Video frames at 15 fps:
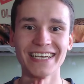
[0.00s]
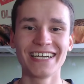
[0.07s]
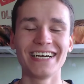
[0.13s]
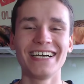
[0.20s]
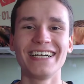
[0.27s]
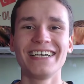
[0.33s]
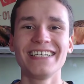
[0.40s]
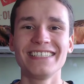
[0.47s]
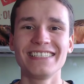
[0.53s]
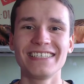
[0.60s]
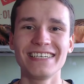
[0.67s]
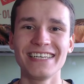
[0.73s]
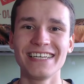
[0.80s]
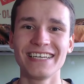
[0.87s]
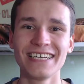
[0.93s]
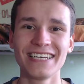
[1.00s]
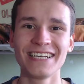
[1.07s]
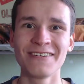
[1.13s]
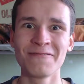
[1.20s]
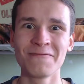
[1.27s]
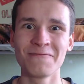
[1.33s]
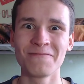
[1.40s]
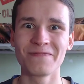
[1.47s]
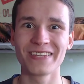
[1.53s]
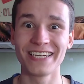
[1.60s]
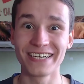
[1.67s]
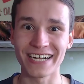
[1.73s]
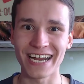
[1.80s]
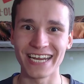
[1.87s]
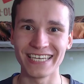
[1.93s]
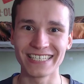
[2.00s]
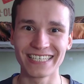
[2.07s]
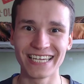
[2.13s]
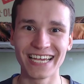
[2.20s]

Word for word: uh, it's really great